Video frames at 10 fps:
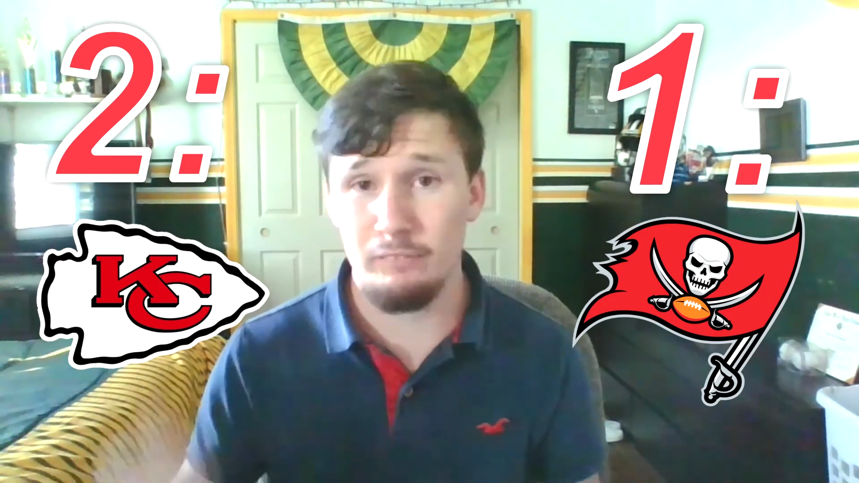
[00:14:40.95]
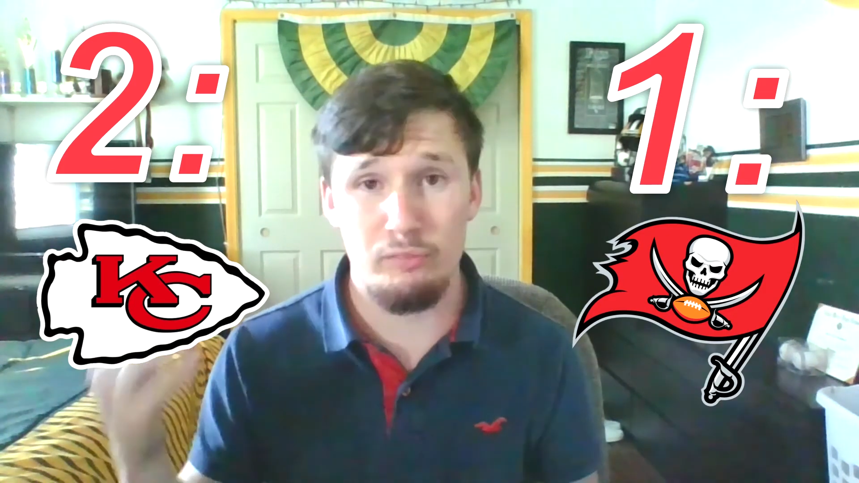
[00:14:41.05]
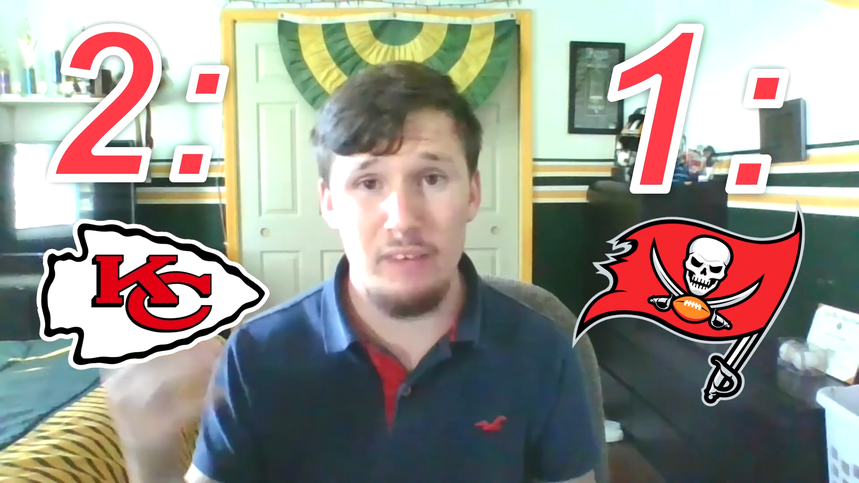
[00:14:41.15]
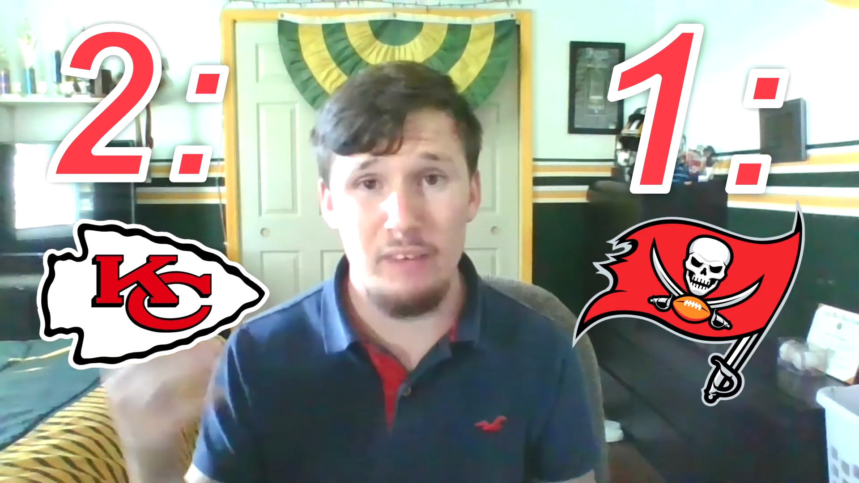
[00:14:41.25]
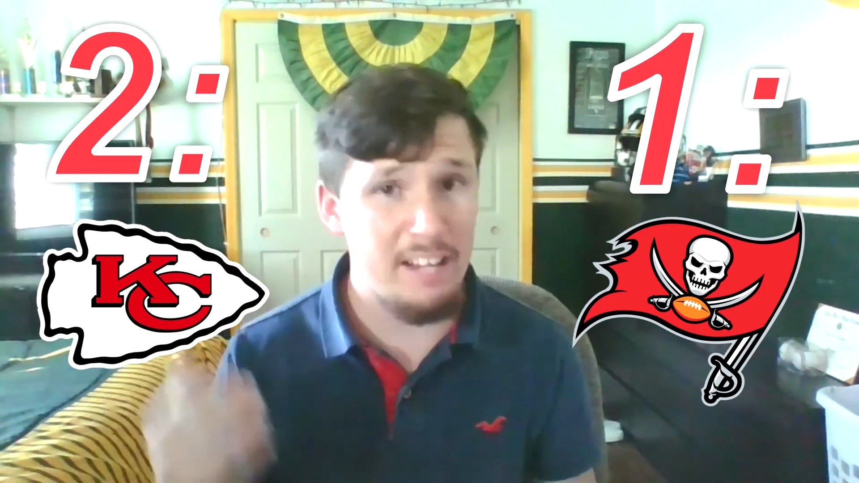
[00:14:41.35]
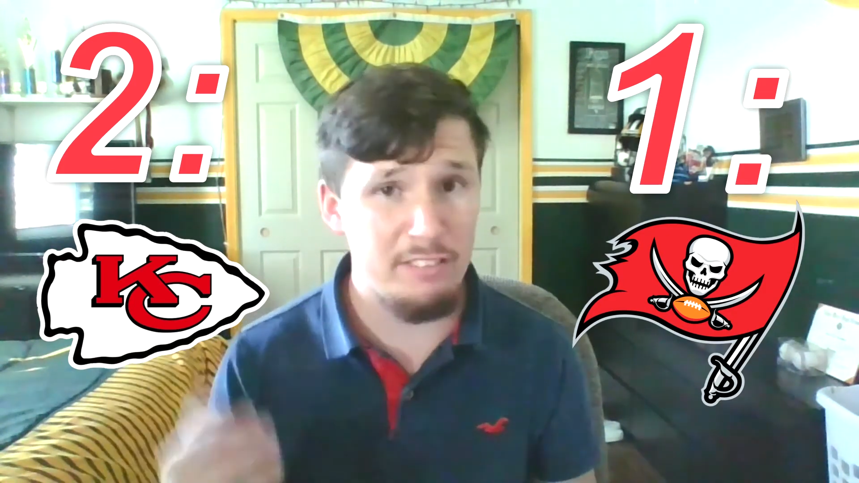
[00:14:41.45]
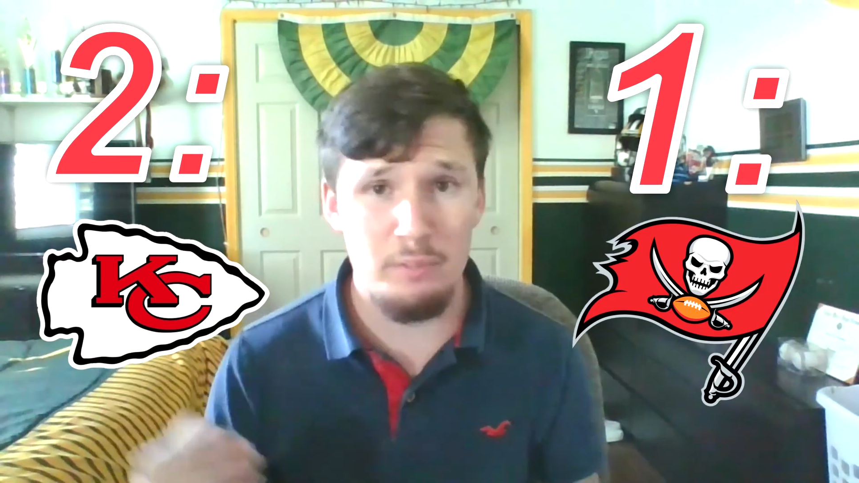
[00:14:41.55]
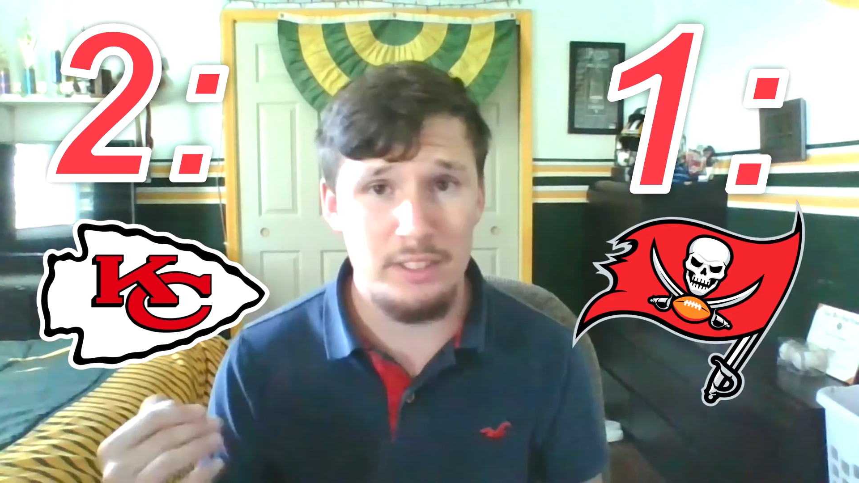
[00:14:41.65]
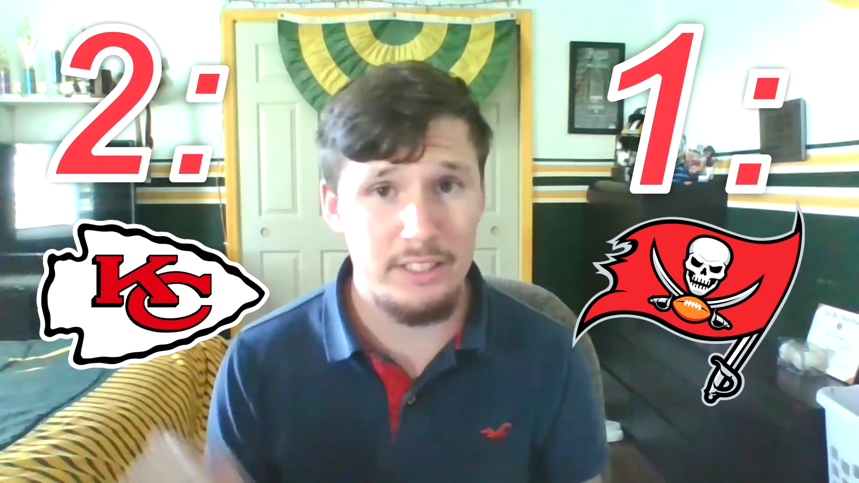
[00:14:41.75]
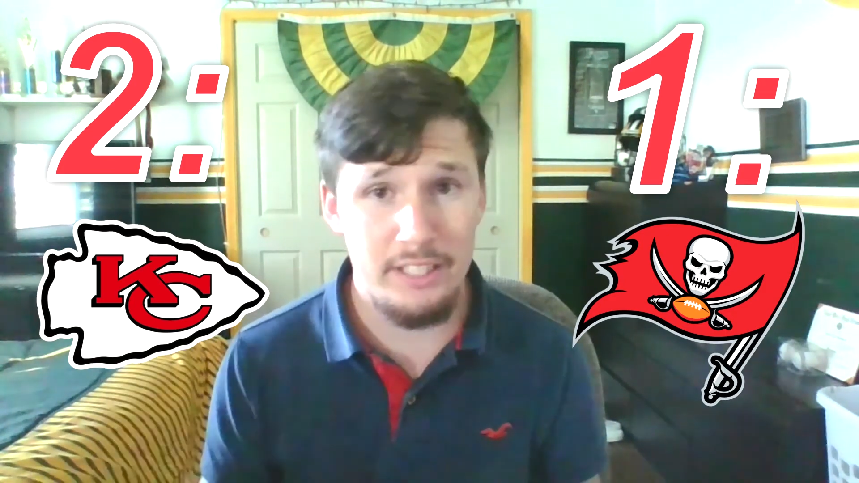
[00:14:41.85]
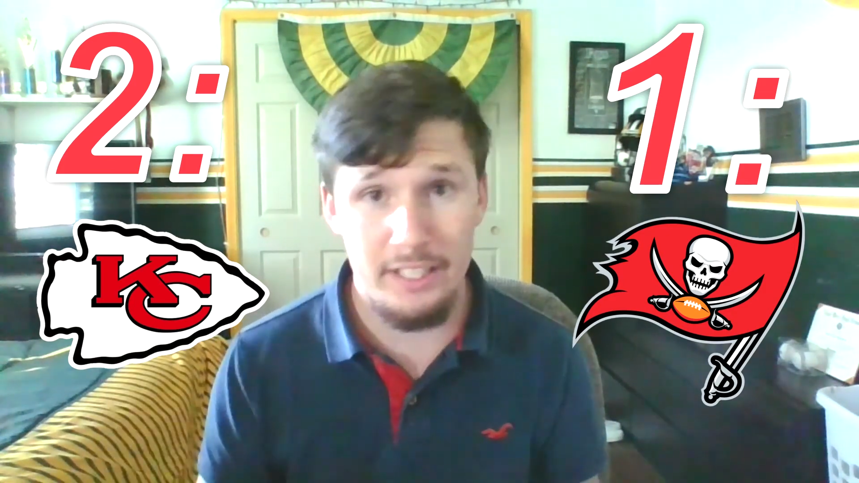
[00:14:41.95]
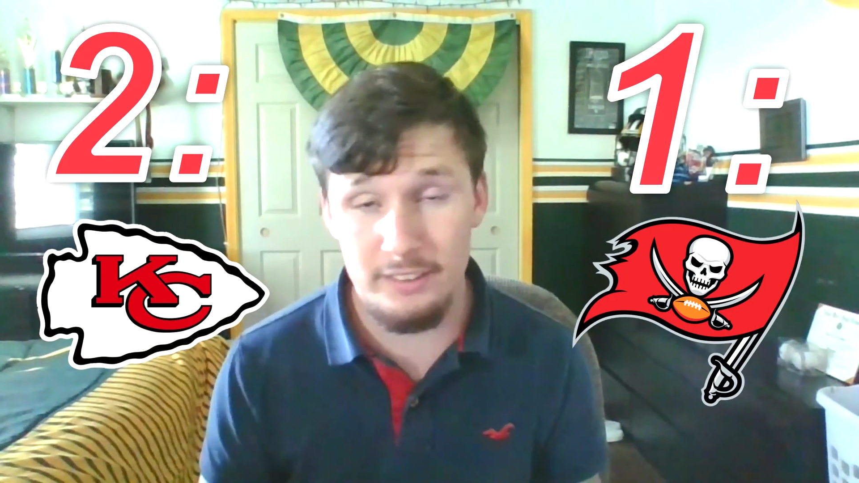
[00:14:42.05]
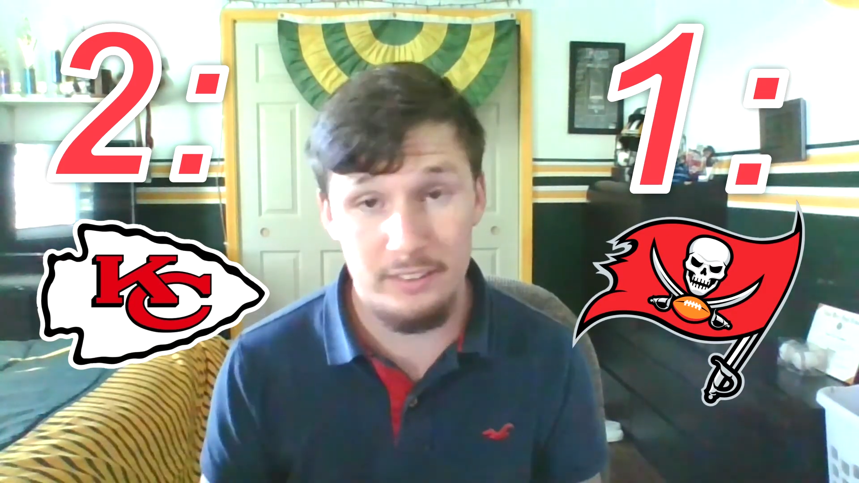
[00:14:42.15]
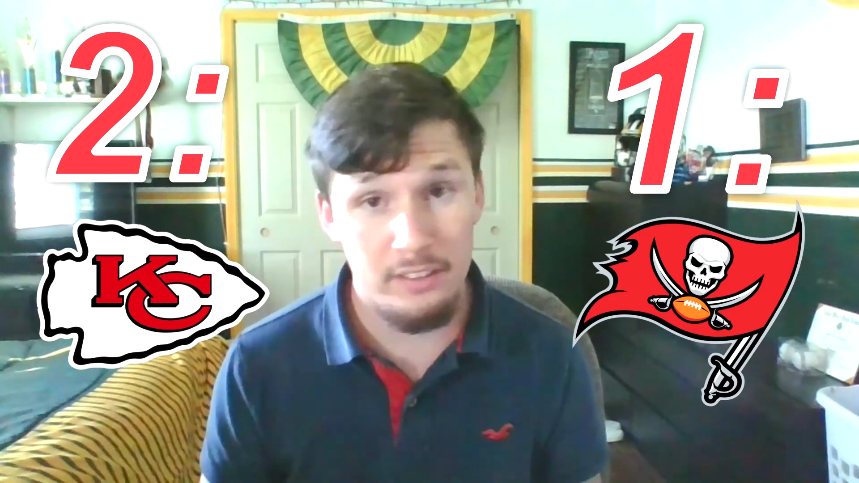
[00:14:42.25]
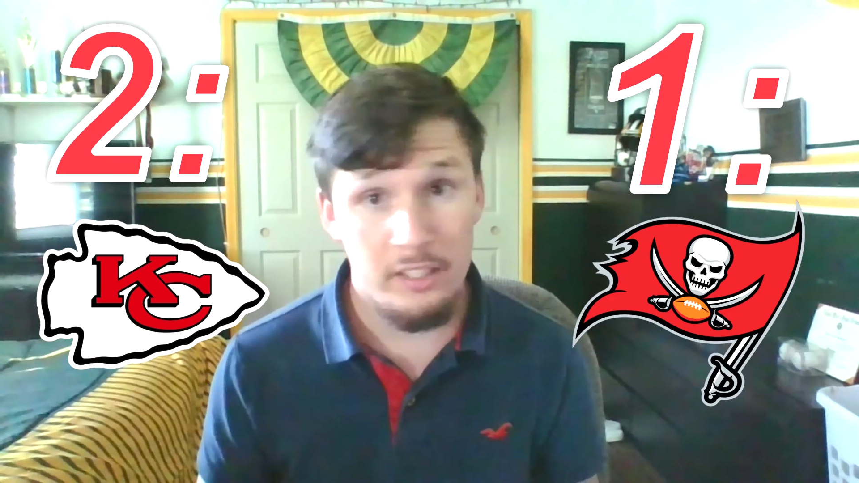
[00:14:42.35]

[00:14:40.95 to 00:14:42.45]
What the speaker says: 5, number 6,